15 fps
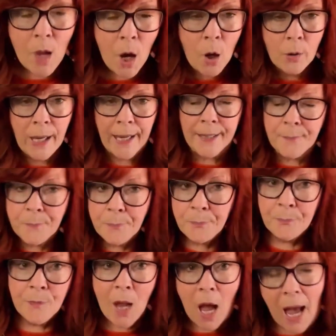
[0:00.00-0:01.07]
Okay,
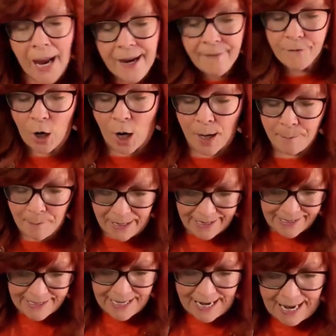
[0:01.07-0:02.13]
I have got
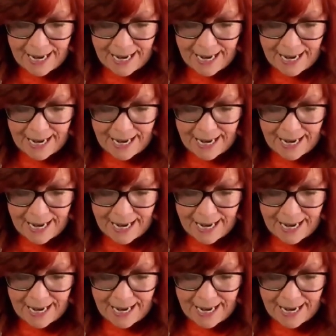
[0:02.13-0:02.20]
my